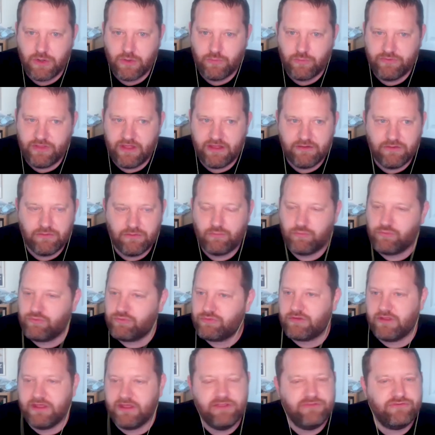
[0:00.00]
that
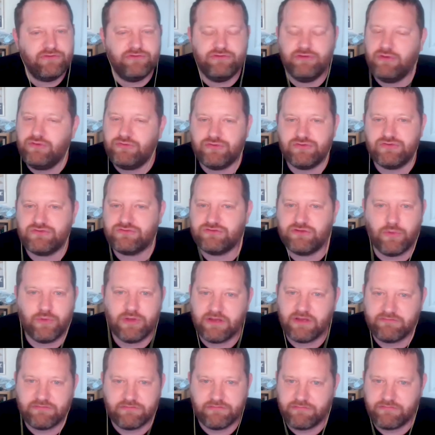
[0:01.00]
the institutions don't
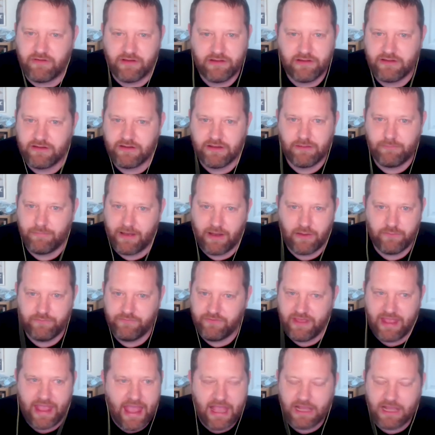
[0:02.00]
give a fuck about
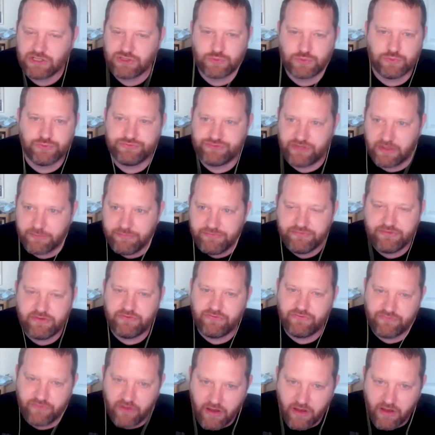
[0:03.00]
the actual substance